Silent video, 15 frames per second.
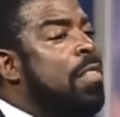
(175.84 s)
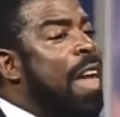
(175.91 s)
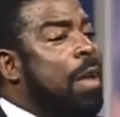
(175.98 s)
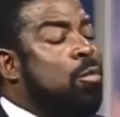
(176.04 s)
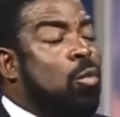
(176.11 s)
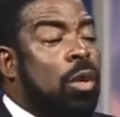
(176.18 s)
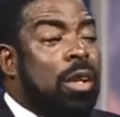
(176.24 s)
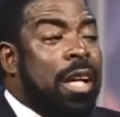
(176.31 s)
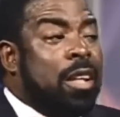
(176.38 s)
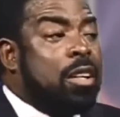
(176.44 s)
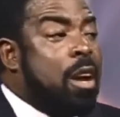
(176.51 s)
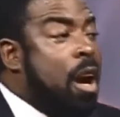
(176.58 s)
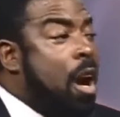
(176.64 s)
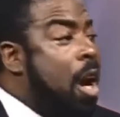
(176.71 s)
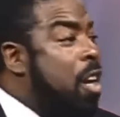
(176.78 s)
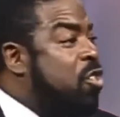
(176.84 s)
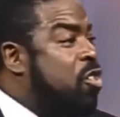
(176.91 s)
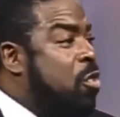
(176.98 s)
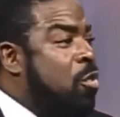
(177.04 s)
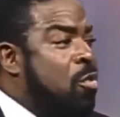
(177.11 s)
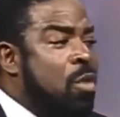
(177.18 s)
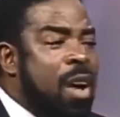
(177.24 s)
that will encourage
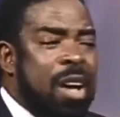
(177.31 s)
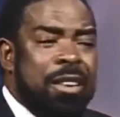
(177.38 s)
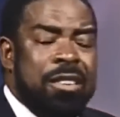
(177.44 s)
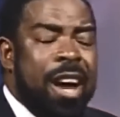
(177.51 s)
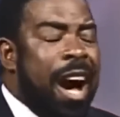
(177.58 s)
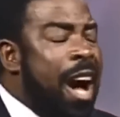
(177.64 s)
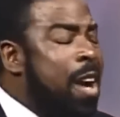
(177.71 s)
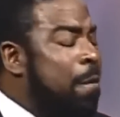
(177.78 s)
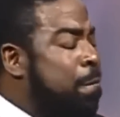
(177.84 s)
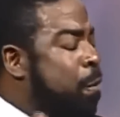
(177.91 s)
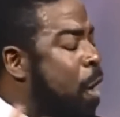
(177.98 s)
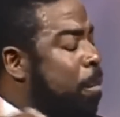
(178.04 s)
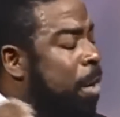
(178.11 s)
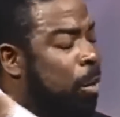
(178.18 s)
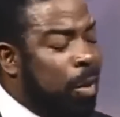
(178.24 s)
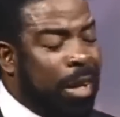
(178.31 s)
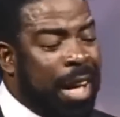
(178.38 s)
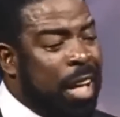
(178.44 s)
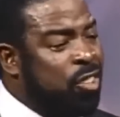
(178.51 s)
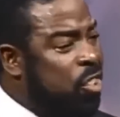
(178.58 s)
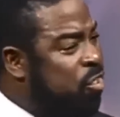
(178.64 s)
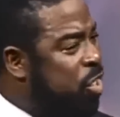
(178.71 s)
you. Non-affirming
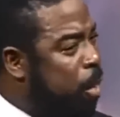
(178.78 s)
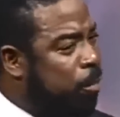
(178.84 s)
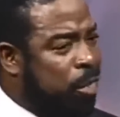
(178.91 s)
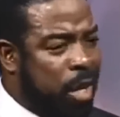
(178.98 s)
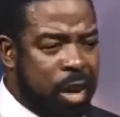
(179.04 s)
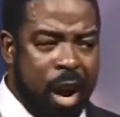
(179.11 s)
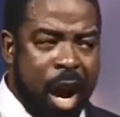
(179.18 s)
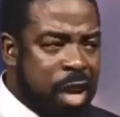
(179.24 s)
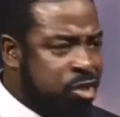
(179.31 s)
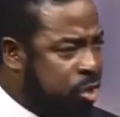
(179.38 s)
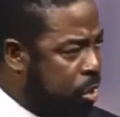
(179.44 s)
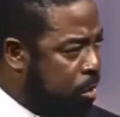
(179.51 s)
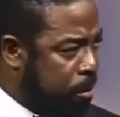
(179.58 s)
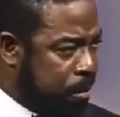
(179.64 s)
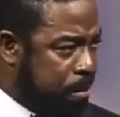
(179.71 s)
relationships can hurt you.